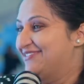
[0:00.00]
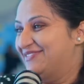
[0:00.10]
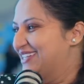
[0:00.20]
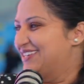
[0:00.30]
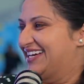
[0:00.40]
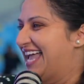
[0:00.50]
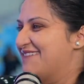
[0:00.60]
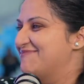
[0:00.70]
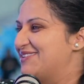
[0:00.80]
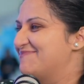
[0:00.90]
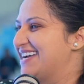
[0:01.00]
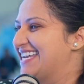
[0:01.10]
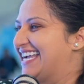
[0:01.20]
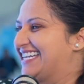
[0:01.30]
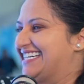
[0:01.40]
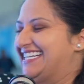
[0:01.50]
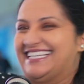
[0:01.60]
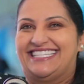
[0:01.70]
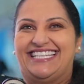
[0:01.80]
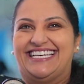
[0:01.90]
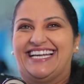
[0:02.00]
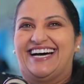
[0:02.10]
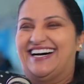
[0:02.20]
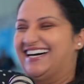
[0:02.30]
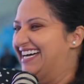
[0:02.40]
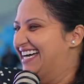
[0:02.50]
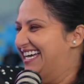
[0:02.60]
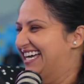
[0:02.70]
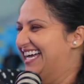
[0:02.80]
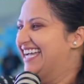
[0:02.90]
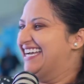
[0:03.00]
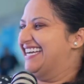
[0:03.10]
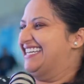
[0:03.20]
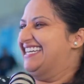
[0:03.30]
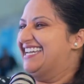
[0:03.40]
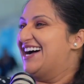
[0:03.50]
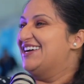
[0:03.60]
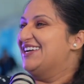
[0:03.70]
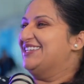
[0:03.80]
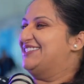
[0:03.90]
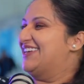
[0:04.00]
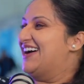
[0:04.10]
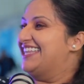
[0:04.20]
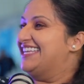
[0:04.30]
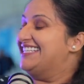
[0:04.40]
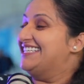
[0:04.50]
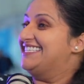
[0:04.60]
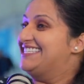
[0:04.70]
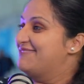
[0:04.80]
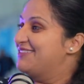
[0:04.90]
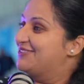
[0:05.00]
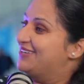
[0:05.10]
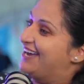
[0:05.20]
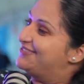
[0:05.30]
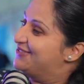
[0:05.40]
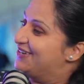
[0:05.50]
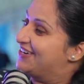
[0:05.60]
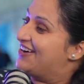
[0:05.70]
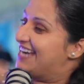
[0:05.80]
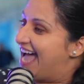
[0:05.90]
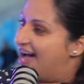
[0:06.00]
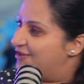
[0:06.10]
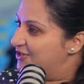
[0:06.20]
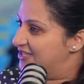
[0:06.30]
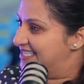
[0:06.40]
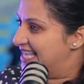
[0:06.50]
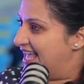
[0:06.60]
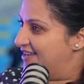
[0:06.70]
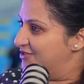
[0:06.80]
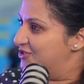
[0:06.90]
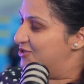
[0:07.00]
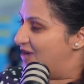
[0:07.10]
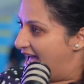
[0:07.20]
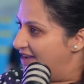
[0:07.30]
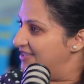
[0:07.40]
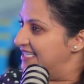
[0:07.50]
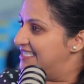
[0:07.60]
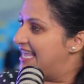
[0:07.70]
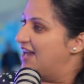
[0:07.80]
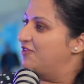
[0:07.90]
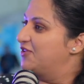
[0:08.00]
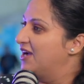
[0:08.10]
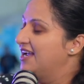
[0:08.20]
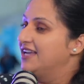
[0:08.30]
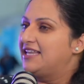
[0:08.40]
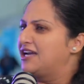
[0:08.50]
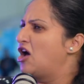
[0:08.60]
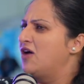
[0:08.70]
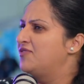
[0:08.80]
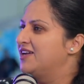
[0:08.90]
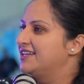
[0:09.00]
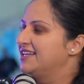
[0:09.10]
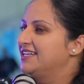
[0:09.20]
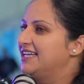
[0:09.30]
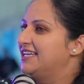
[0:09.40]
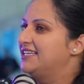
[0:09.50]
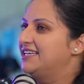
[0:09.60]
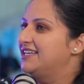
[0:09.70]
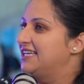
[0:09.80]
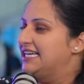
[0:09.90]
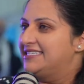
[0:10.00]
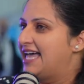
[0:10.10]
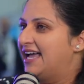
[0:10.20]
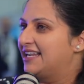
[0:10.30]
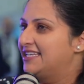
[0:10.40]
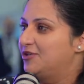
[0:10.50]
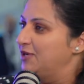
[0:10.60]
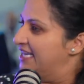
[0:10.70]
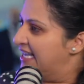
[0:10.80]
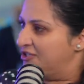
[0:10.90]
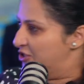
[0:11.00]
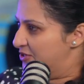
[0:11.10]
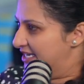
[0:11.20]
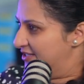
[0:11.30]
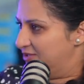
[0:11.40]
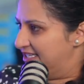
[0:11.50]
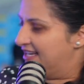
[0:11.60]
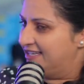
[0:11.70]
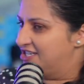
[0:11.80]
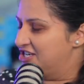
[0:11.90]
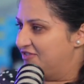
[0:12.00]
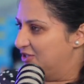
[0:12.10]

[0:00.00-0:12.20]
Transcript: Even your cameraman agrees, you know. You know. So I think this is something we have to work on ourselves to have this the confidence. Exactly. We can do it. We can achieve it.